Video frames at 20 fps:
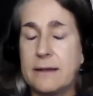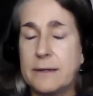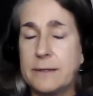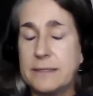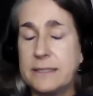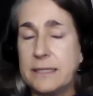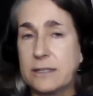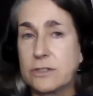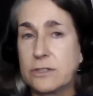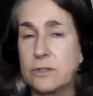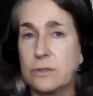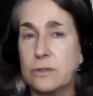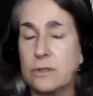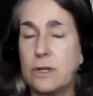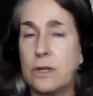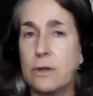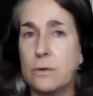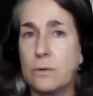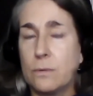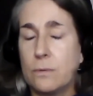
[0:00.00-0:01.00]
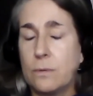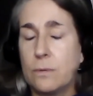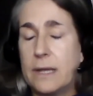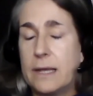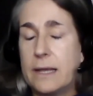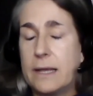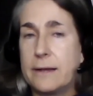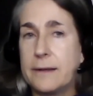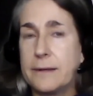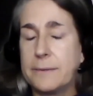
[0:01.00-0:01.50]
yes or no,
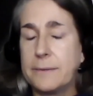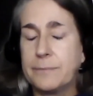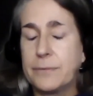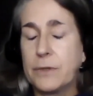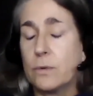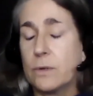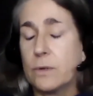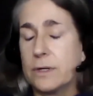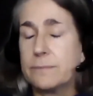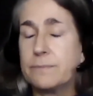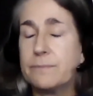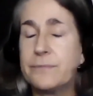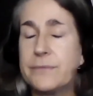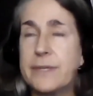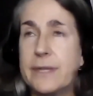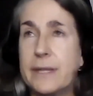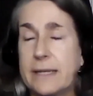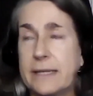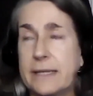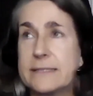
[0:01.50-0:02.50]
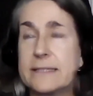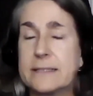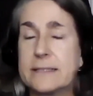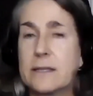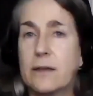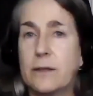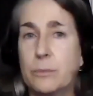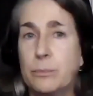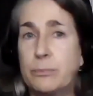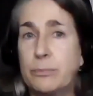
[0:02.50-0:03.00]
or I guess it's called